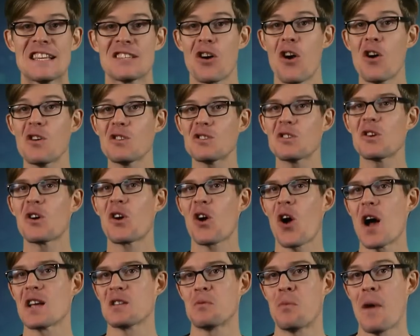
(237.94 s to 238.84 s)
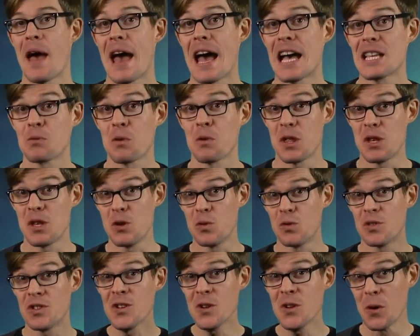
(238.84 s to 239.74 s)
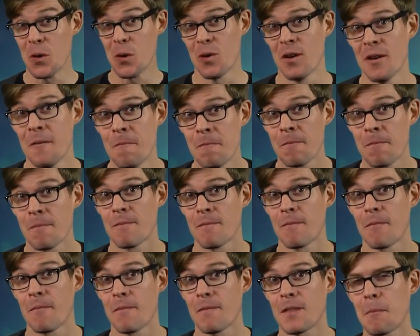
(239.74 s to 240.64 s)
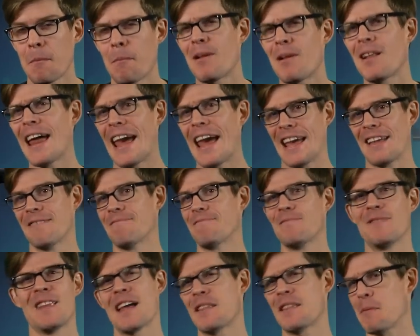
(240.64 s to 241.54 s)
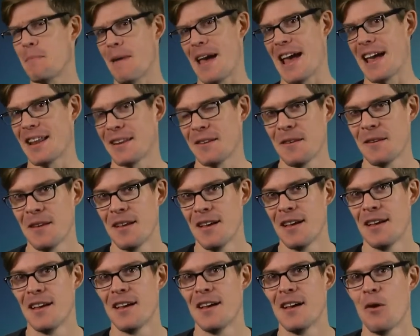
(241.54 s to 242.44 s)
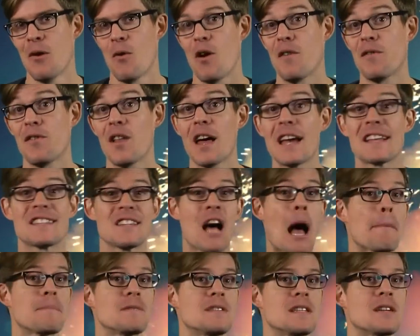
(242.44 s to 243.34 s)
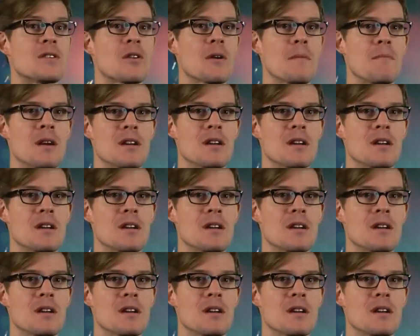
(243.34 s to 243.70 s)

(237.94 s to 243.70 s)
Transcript: has also crossed paths with U2, the plane, not the band. While flying top secret